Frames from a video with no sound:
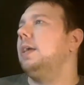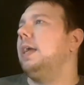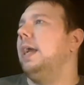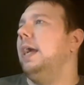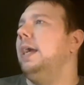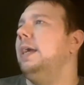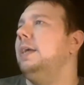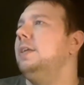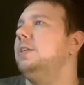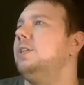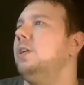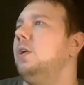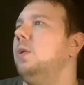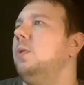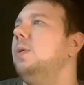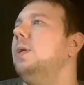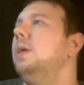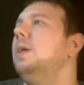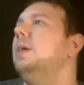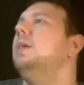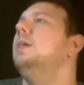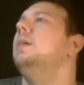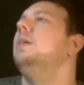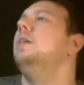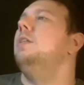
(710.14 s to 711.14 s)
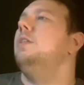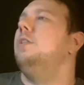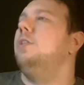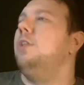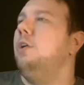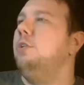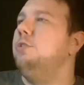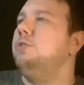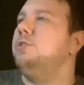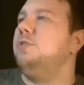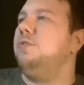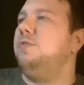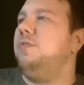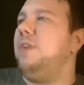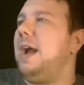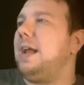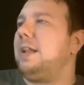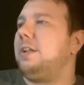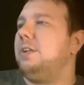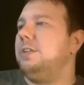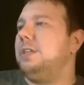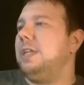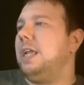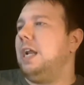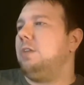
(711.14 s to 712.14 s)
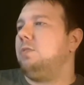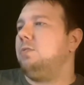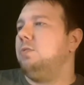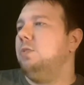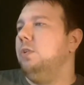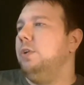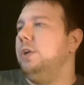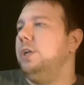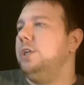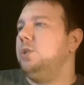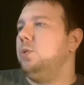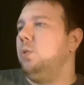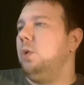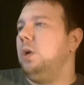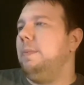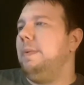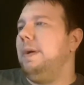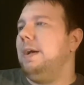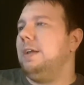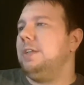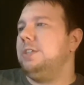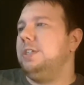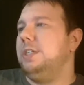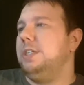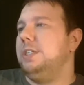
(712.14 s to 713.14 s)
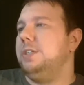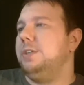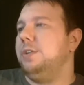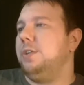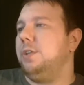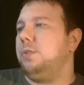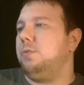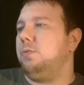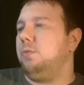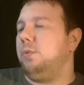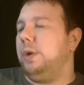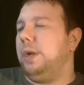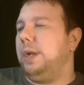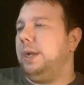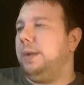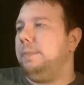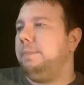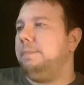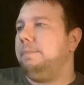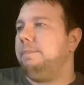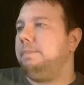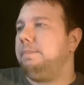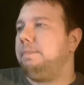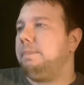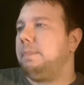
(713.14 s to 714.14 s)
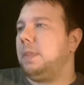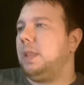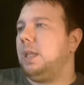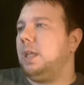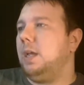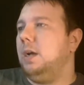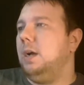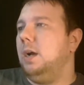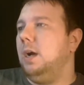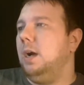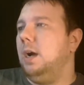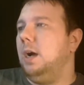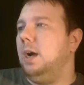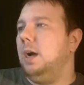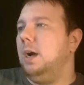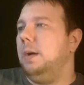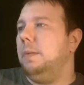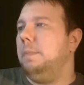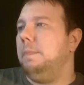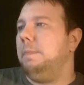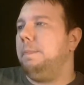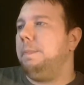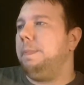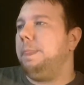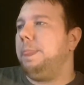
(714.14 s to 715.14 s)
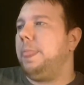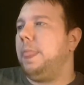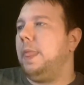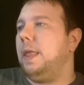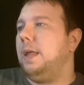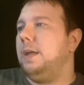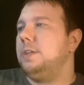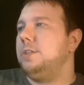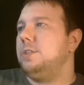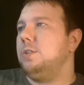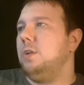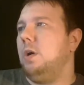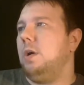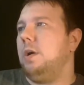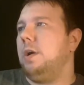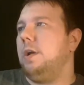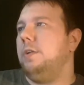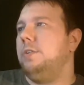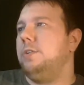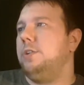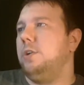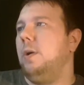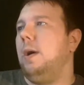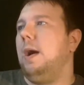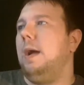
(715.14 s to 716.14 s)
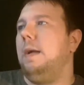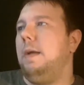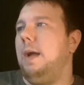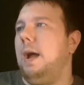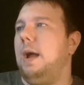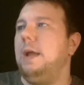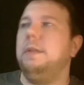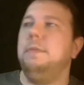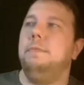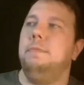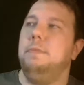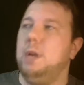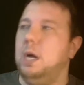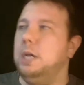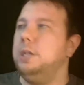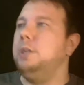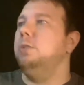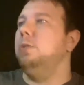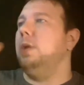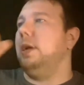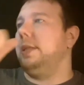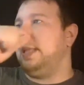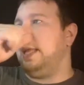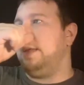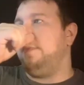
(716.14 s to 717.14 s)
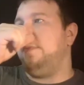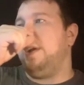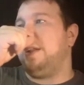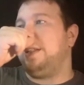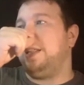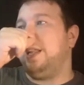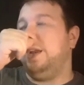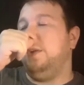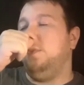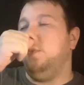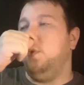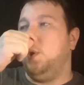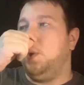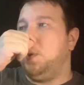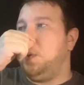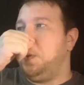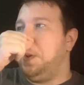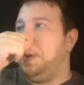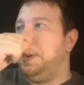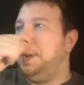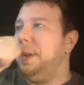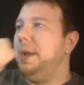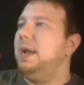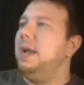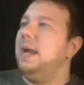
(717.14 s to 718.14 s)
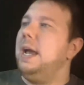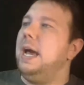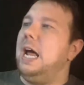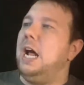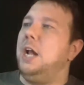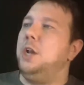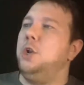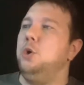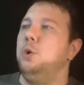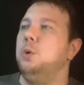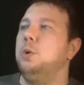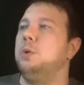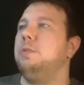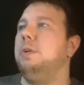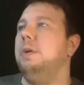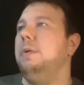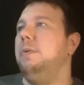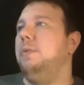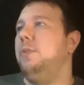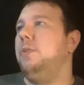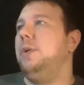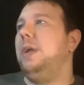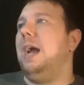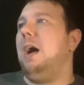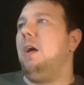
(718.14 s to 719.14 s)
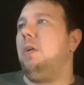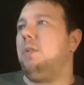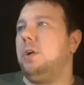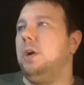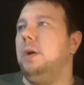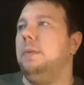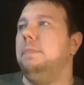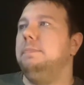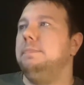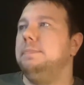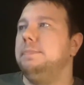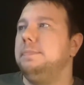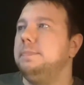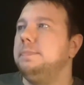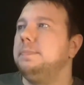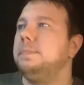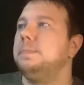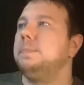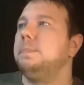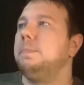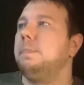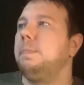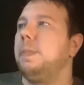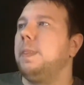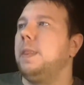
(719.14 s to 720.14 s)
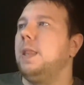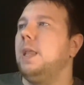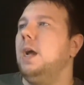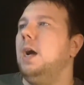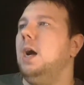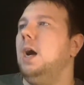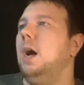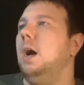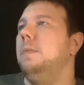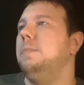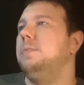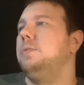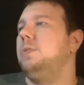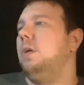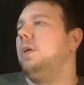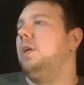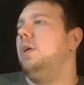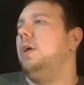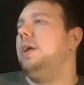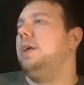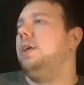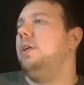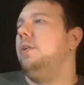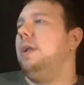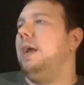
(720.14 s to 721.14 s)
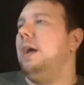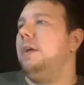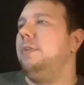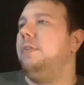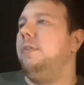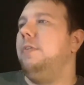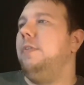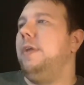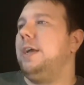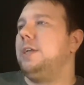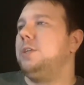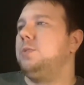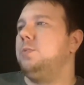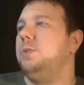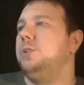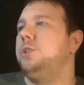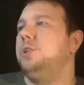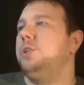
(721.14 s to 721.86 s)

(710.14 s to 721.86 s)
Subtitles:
Okay, so those are factors that I really enjoyed about season 3. So I do like that fact that he won, and I do agree with the outcome. So I'll go ahead and go down to the next